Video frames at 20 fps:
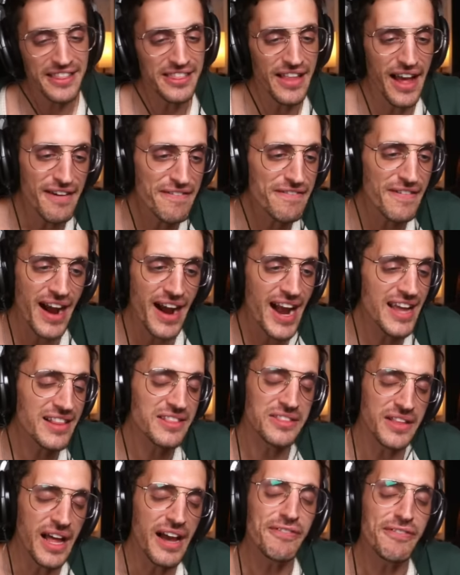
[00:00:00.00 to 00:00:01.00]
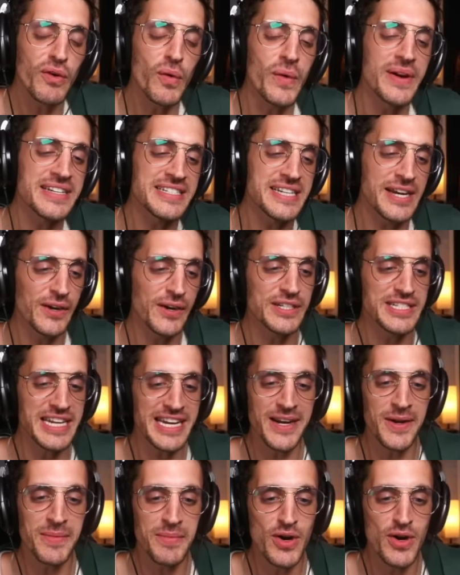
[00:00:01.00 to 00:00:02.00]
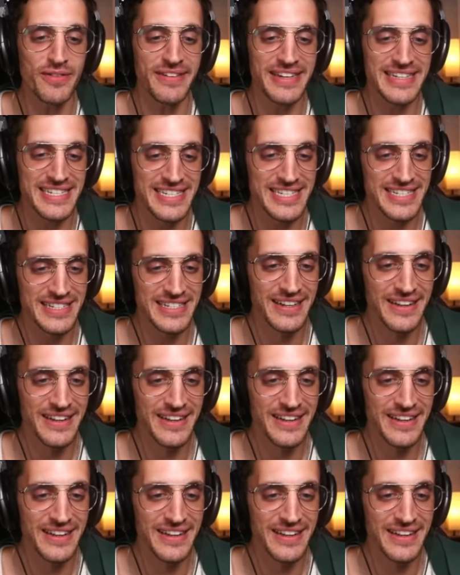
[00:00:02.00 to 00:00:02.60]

love I love Quentin Tarantino movies.